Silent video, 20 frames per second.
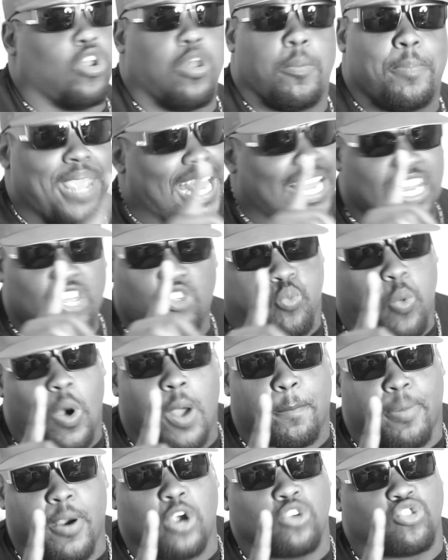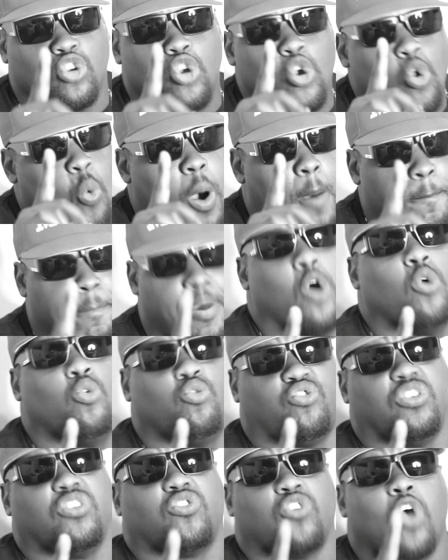to be at least one person who
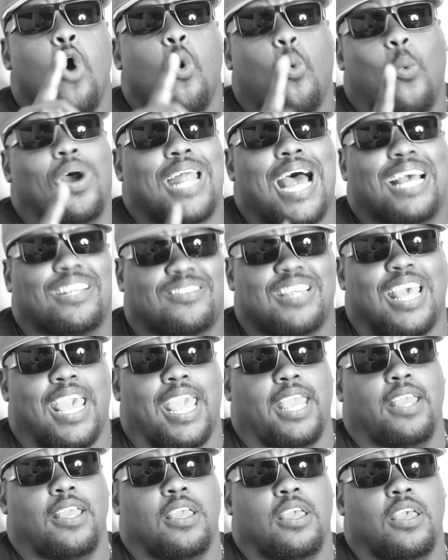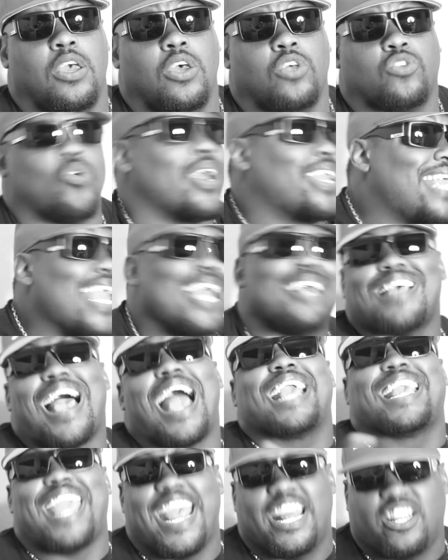opposes what I say. So I guess
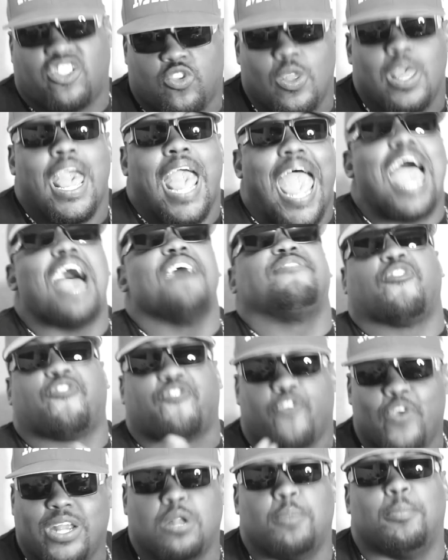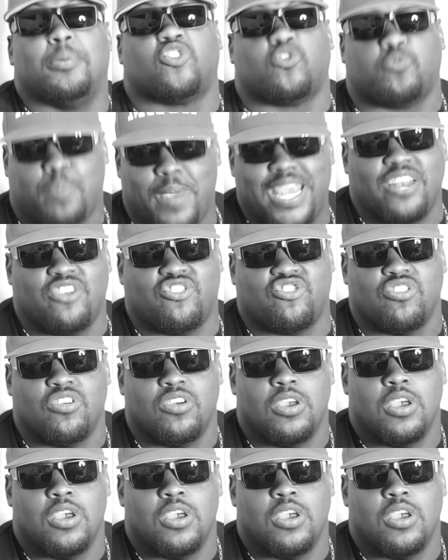I can't have a freedom of speech